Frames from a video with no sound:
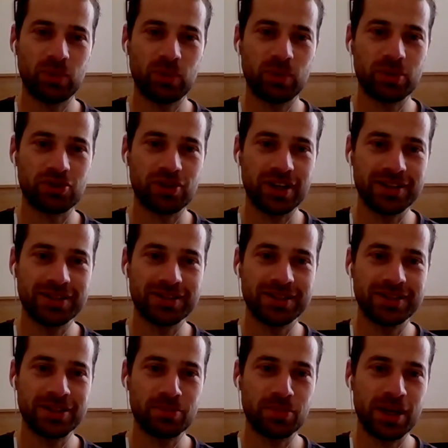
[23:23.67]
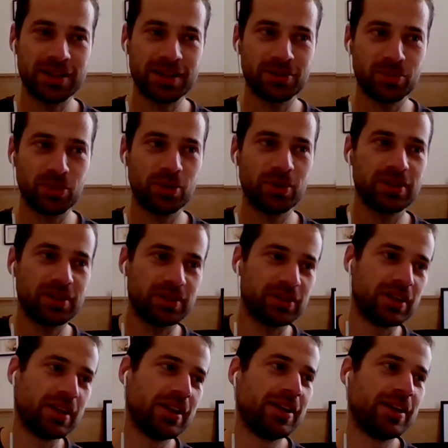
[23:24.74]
were straight into dismantle mode, and